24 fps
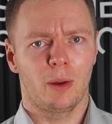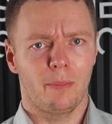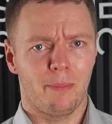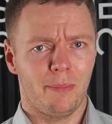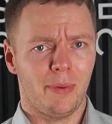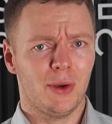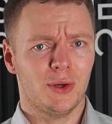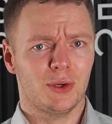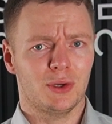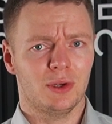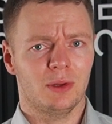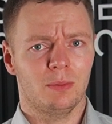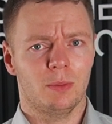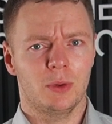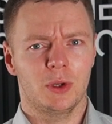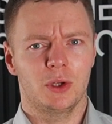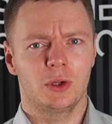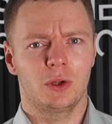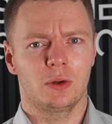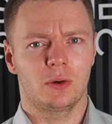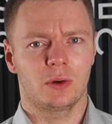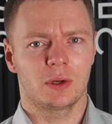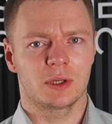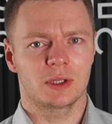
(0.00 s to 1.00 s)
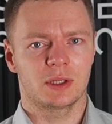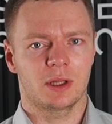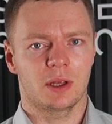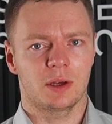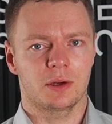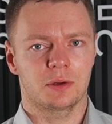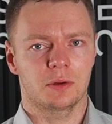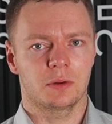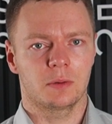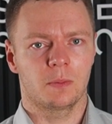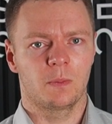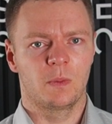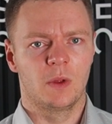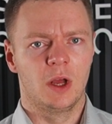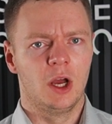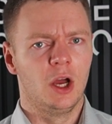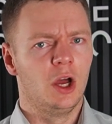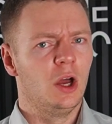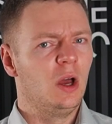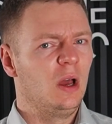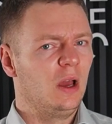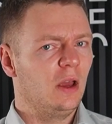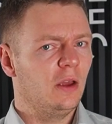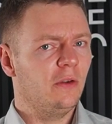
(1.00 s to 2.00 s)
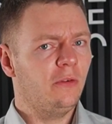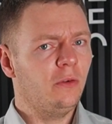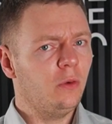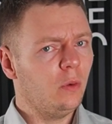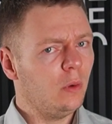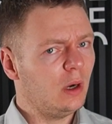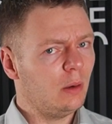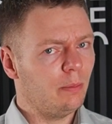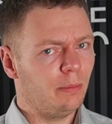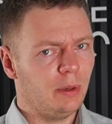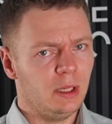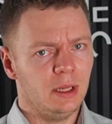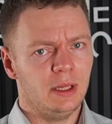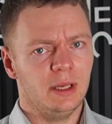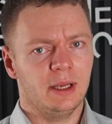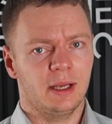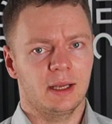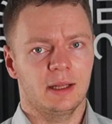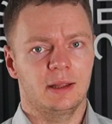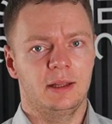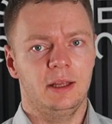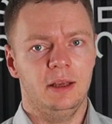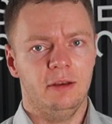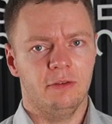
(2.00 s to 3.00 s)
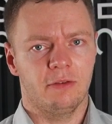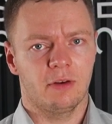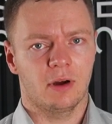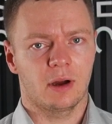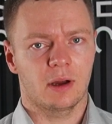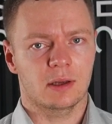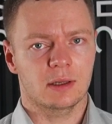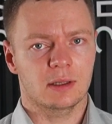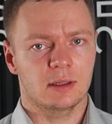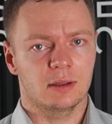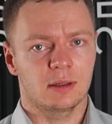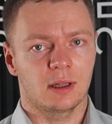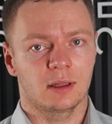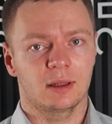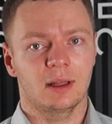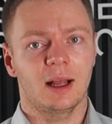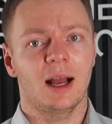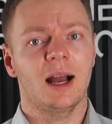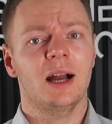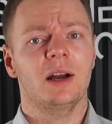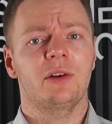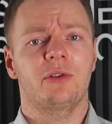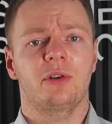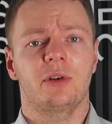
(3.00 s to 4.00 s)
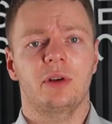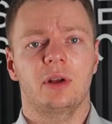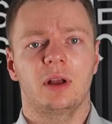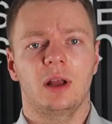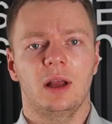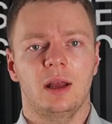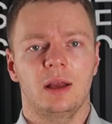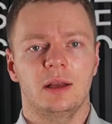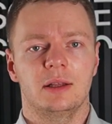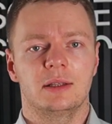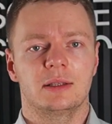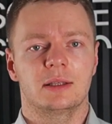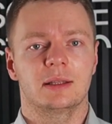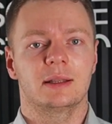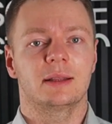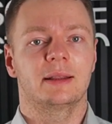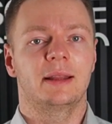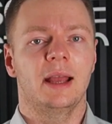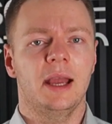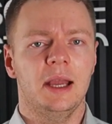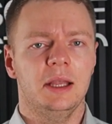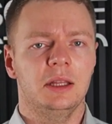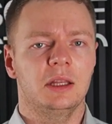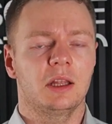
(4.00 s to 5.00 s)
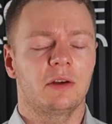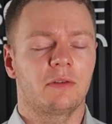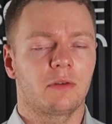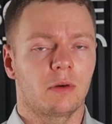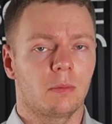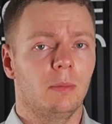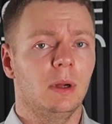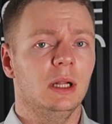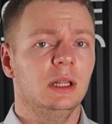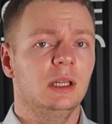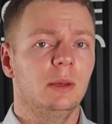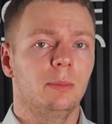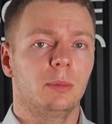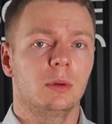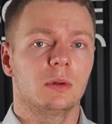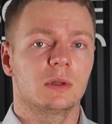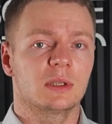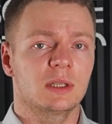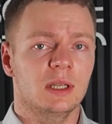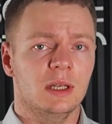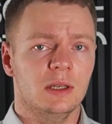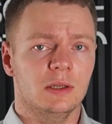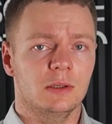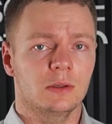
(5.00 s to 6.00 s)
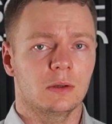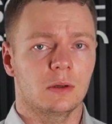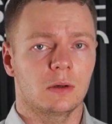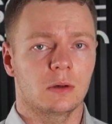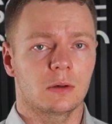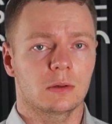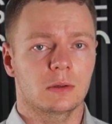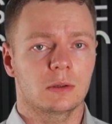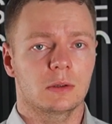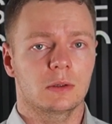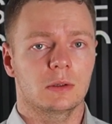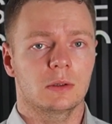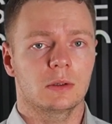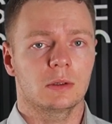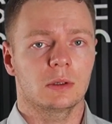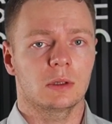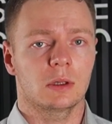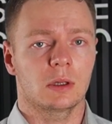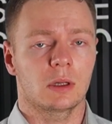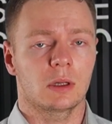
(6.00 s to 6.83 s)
Patient monitoring station. If you are building a device that aggregates data from multiple sensors,